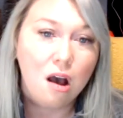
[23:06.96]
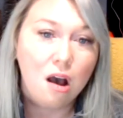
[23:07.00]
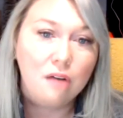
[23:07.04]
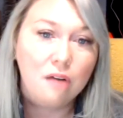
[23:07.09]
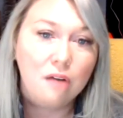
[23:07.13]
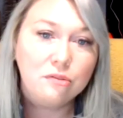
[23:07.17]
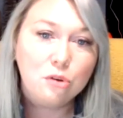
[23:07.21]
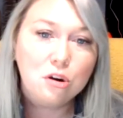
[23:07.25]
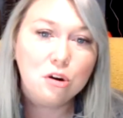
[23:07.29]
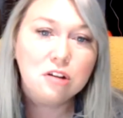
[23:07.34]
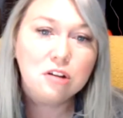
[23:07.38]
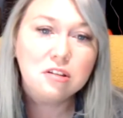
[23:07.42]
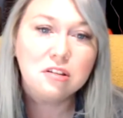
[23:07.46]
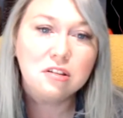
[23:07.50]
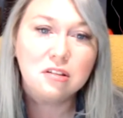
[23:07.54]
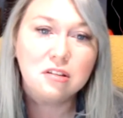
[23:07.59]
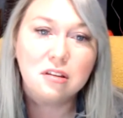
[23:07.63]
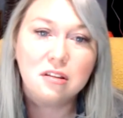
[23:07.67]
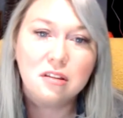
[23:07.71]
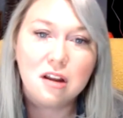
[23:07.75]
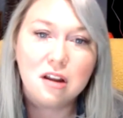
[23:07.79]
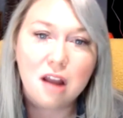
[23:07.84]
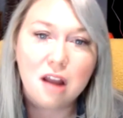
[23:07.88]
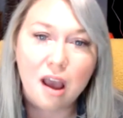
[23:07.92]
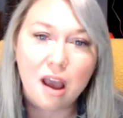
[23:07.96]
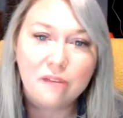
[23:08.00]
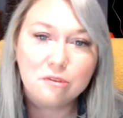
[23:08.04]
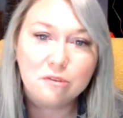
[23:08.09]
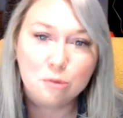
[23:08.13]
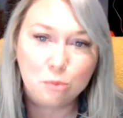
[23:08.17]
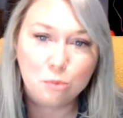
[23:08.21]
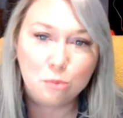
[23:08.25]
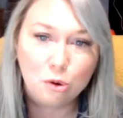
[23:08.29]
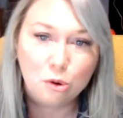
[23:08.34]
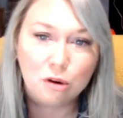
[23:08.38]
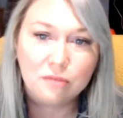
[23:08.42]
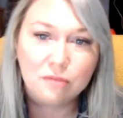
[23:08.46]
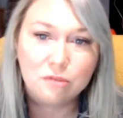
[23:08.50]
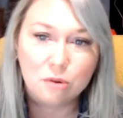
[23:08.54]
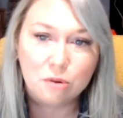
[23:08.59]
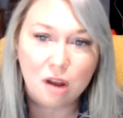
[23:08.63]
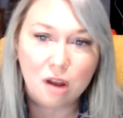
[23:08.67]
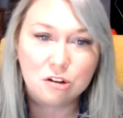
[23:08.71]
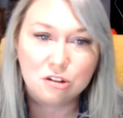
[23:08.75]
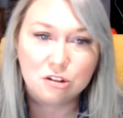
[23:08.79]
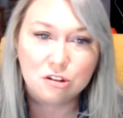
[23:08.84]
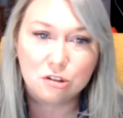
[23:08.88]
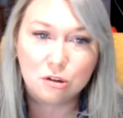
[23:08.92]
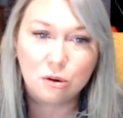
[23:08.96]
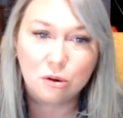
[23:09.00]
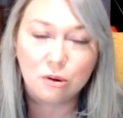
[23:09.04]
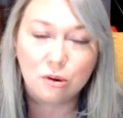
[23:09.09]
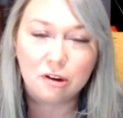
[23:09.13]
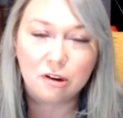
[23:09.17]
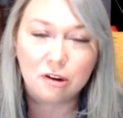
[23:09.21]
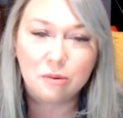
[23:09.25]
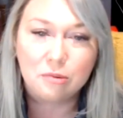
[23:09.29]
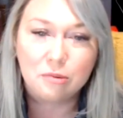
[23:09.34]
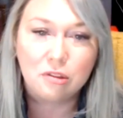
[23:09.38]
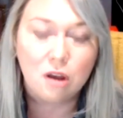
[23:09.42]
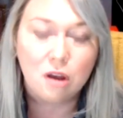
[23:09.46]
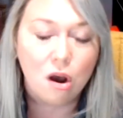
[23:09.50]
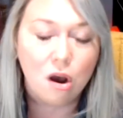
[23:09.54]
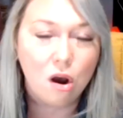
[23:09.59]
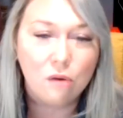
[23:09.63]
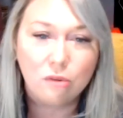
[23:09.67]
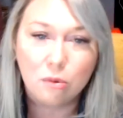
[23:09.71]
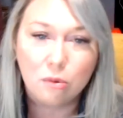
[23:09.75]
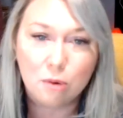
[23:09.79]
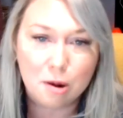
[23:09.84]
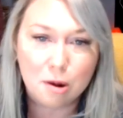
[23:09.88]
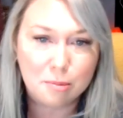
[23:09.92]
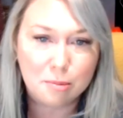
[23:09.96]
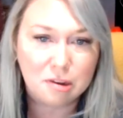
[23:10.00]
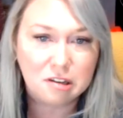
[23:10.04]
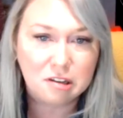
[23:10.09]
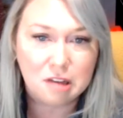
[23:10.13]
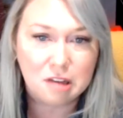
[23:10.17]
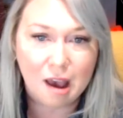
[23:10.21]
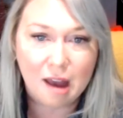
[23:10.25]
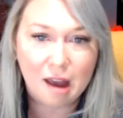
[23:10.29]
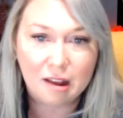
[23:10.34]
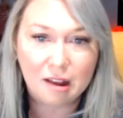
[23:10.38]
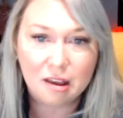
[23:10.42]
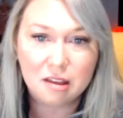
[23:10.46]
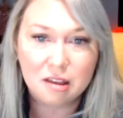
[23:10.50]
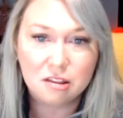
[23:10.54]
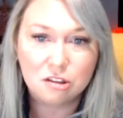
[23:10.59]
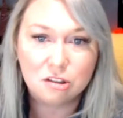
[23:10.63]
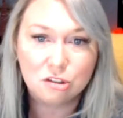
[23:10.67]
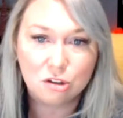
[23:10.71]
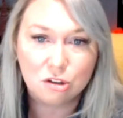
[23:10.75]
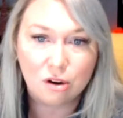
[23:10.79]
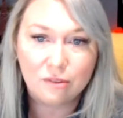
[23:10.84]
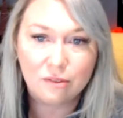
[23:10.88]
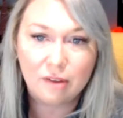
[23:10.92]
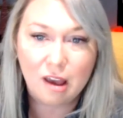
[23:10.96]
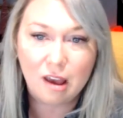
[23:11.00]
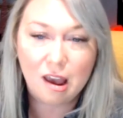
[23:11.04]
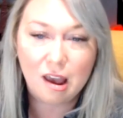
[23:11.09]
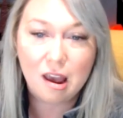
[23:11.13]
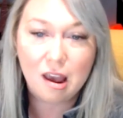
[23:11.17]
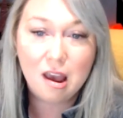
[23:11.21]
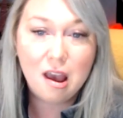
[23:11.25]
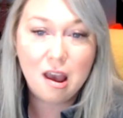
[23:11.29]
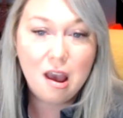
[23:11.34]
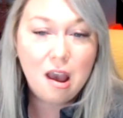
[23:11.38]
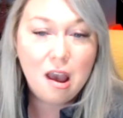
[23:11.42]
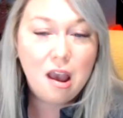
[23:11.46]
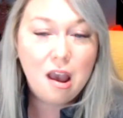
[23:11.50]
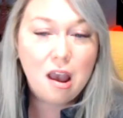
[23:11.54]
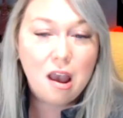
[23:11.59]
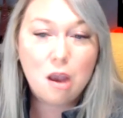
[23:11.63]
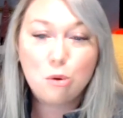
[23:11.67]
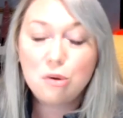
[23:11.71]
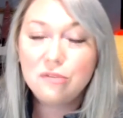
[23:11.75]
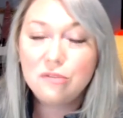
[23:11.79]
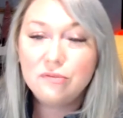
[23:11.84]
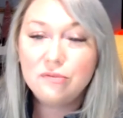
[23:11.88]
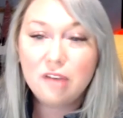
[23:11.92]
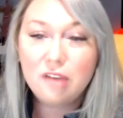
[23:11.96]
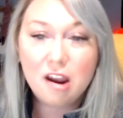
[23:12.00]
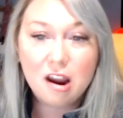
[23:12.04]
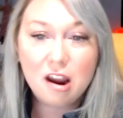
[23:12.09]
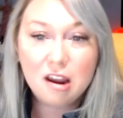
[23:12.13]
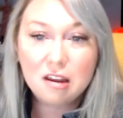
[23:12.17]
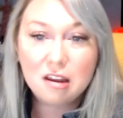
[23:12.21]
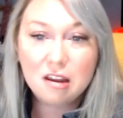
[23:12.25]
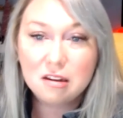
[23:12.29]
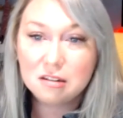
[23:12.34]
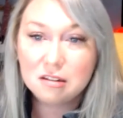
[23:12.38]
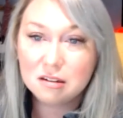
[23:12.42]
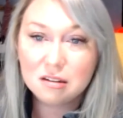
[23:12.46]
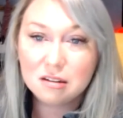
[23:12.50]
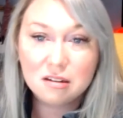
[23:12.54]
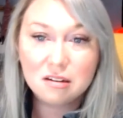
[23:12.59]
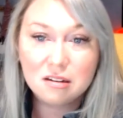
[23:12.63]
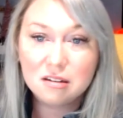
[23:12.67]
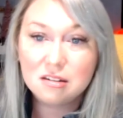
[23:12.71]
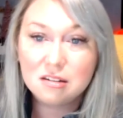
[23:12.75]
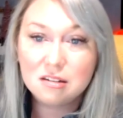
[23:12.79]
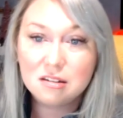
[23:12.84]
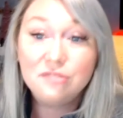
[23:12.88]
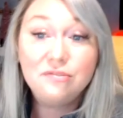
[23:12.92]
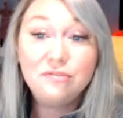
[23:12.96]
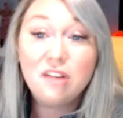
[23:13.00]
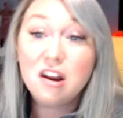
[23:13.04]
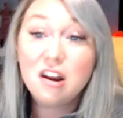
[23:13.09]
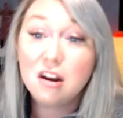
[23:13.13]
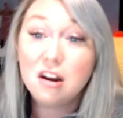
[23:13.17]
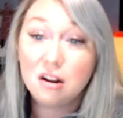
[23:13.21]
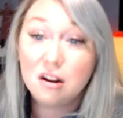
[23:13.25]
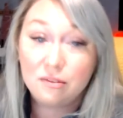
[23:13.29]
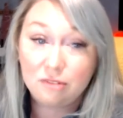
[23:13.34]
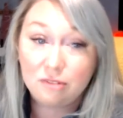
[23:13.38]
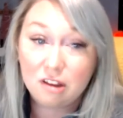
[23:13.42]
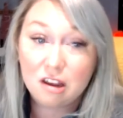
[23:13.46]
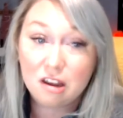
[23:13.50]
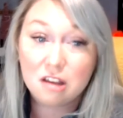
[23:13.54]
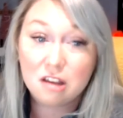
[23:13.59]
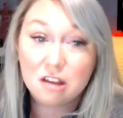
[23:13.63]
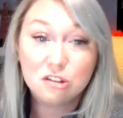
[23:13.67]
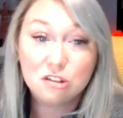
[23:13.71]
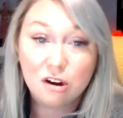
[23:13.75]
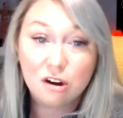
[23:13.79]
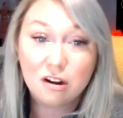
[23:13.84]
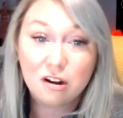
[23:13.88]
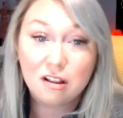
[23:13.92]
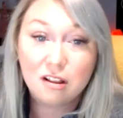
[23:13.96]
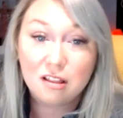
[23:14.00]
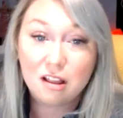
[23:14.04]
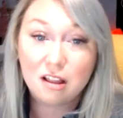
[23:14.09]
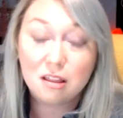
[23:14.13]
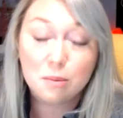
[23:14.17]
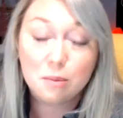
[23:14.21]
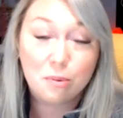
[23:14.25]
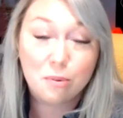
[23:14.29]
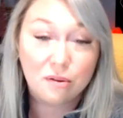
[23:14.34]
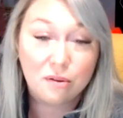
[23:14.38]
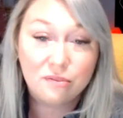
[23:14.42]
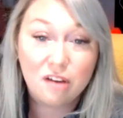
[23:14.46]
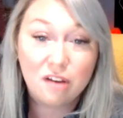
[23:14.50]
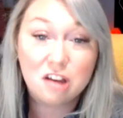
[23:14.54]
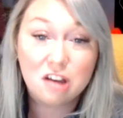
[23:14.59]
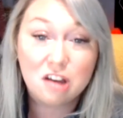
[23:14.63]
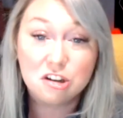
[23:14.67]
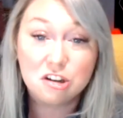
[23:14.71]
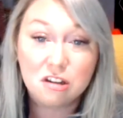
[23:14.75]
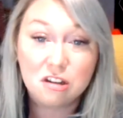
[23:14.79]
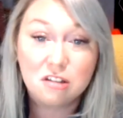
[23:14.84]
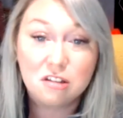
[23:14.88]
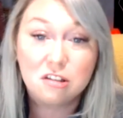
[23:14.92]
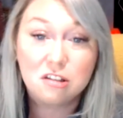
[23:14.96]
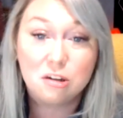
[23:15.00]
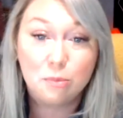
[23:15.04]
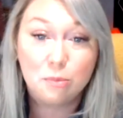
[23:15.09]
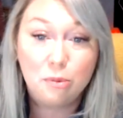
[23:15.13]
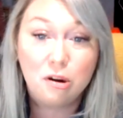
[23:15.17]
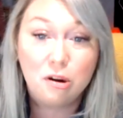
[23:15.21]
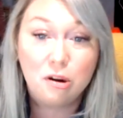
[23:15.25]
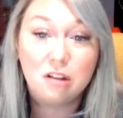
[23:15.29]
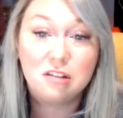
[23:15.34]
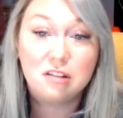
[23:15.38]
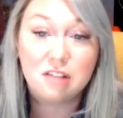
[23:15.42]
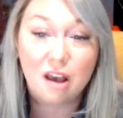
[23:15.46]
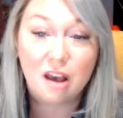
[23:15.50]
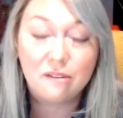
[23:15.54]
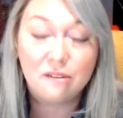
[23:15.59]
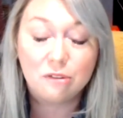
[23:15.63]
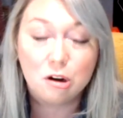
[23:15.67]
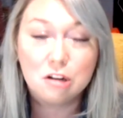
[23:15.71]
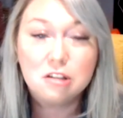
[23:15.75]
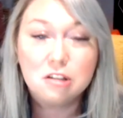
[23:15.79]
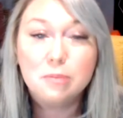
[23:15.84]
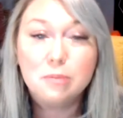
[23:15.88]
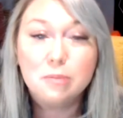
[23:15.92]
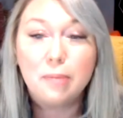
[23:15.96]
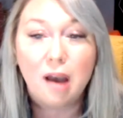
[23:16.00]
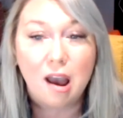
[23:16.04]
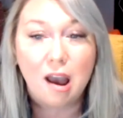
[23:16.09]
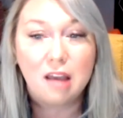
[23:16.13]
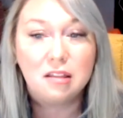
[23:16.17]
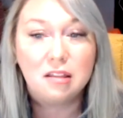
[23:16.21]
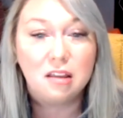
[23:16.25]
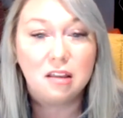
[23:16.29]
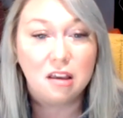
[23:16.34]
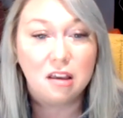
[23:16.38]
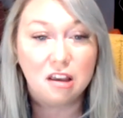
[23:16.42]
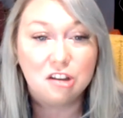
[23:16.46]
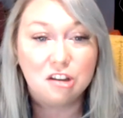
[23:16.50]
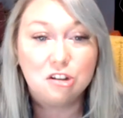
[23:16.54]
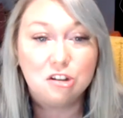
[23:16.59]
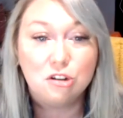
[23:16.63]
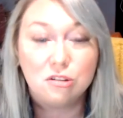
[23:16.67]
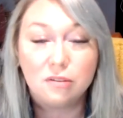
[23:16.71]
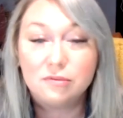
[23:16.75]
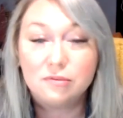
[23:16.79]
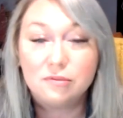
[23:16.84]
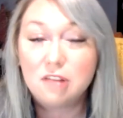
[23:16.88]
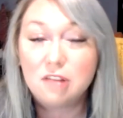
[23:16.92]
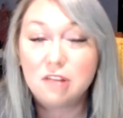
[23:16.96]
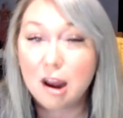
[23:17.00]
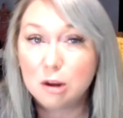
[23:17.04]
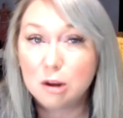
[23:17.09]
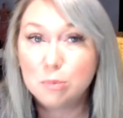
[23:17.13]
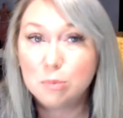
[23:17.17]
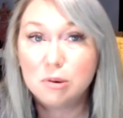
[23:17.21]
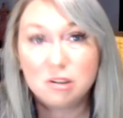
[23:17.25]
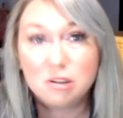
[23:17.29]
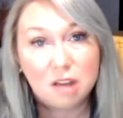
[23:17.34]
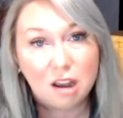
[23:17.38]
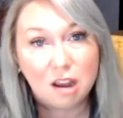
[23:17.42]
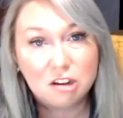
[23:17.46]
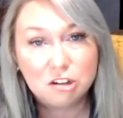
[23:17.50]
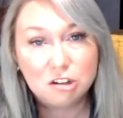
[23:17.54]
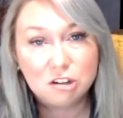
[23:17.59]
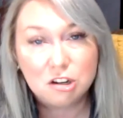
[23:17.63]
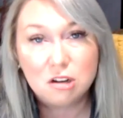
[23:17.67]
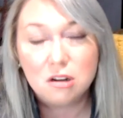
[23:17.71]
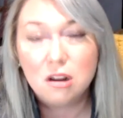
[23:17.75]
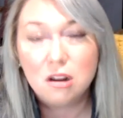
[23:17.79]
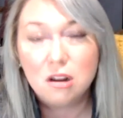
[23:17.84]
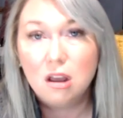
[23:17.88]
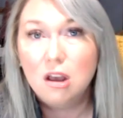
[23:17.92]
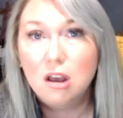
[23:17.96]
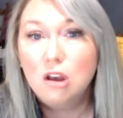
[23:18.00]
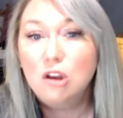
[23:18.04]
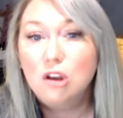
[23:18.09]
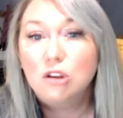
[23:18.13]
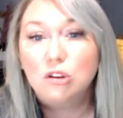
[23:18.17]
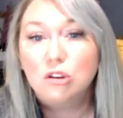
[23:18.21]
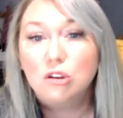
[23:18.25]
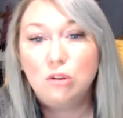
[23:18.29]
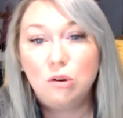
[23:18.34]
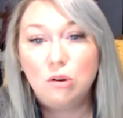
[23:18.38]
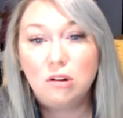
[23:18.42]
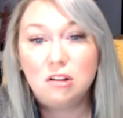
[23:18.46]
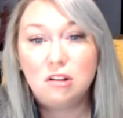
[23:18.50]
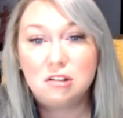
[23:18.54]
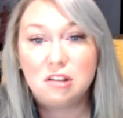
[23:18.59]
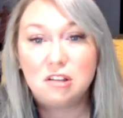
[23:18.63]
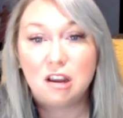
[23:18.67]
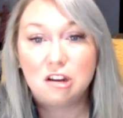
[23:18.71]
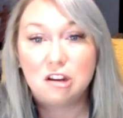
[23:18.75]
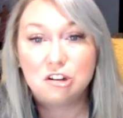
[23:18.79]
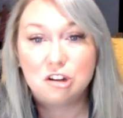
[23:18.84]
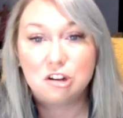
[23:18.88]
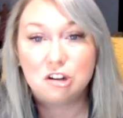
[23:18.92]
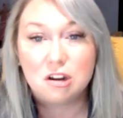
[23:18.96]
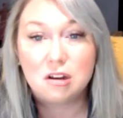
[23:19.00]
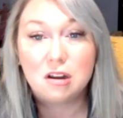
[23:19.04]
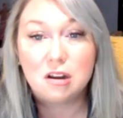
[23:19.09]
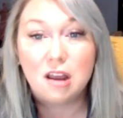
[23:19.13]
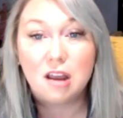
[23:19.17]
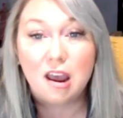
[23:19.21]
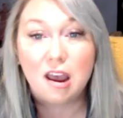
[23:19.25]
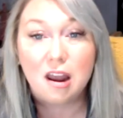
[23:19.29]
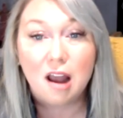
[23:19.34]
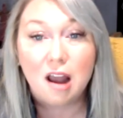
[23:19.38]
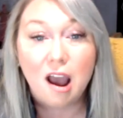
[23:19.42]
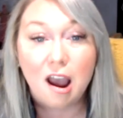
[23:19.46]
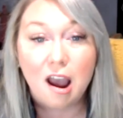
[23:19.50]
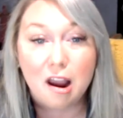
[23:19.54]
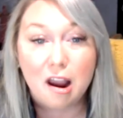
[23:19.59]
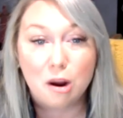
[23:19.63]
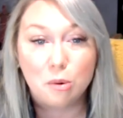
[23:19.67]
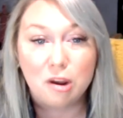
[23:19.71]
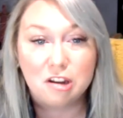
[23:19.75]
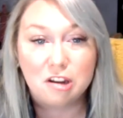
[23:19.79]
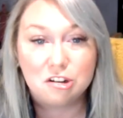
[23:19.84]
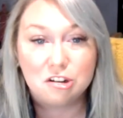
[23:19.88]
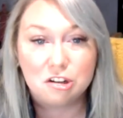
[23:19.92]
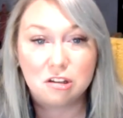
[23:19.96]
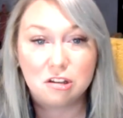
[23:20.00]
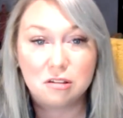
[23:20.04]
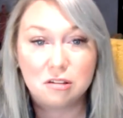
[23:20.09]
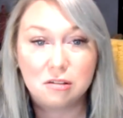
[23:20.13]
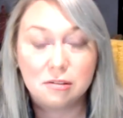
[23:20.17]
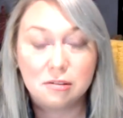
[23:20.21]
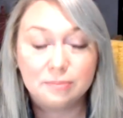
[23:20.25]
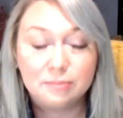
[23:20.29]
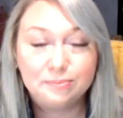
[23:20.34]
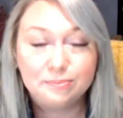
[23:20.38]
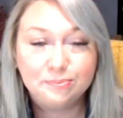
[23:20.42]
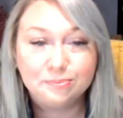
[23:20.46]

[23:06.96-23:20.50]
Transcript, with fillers: Of course, the NAVTA Board of Directors agreed with the overwhelming data in the survey, and we very definitively asserted that the profession needs to put its efforts behind the issues of title protection, utilization, and higher wages.